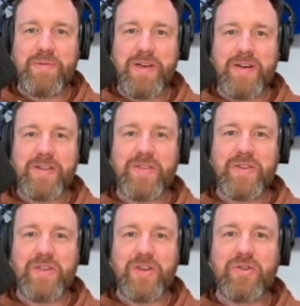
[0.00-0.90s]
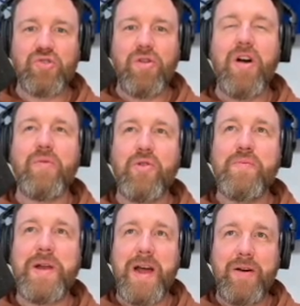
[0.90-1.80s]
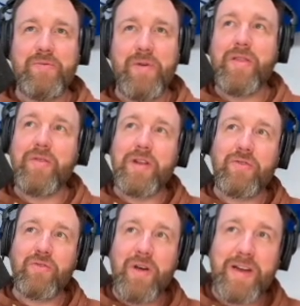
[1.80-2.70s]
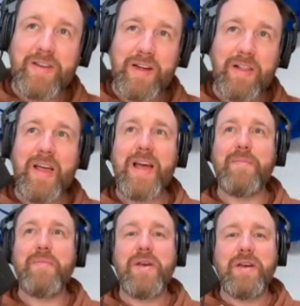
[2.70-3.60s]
Because, draw Ruben out, and rather than try and take a layup,